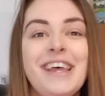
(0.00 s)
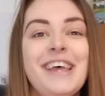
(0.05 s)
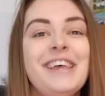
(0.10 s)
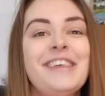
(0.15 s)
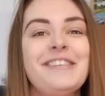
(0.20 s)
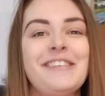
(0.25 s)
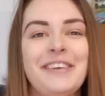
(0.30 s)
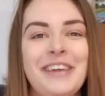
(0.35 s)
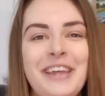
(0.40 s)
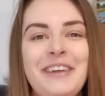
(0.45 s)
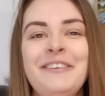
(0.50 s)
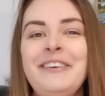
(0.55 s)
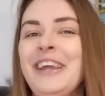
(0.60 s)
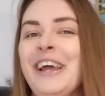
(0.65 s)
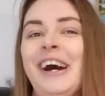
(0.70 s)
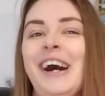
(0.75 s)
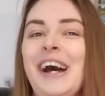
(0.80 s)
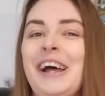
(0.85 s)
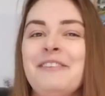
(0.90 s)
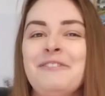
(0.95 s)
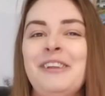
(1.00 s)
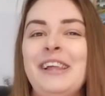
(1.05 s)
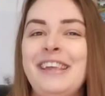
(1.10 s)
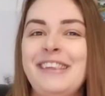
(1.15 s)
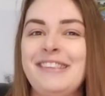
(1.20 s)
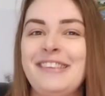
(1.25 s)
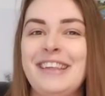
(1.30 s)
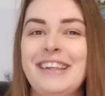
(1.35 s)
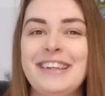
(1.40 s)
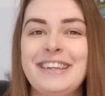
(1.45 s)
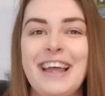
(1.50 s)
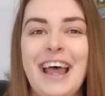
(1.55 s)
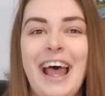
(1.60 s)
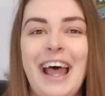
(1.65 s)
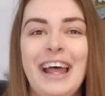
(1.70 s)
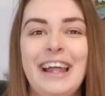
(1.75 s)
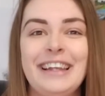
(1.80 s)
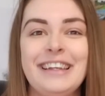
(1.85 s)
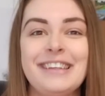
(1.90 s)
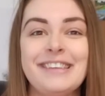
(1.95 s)
So here we are, I've listened
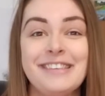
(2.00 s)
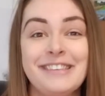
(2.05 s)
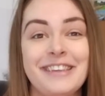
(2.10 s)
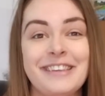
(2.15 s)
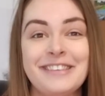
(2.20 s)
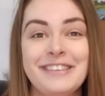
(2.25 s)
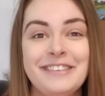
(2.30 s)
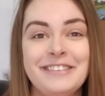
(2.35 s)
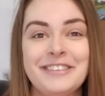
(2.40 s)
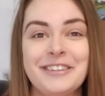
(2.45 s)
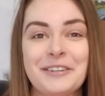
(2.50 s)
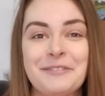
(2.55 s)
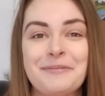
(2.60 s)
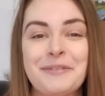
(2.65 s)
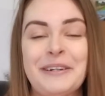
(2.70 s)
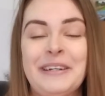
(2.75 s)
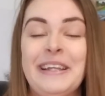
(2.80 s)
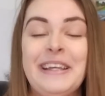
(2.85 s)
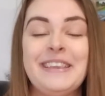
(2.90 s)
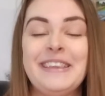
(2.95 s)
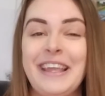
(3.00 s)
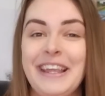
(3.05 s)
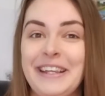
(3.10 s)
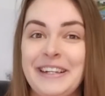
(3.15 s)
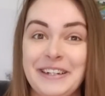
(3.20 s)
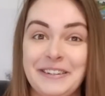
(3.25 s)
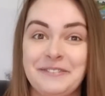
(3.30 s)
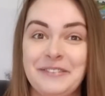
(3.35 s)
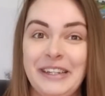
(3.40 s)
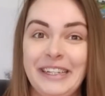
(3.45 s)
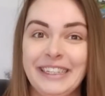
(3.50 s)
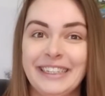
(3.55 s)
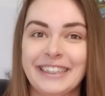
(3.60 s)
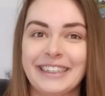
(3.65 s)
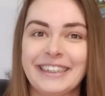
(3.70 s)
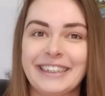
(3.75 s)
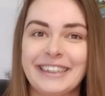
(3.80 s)
and a sausage dog print is incoming.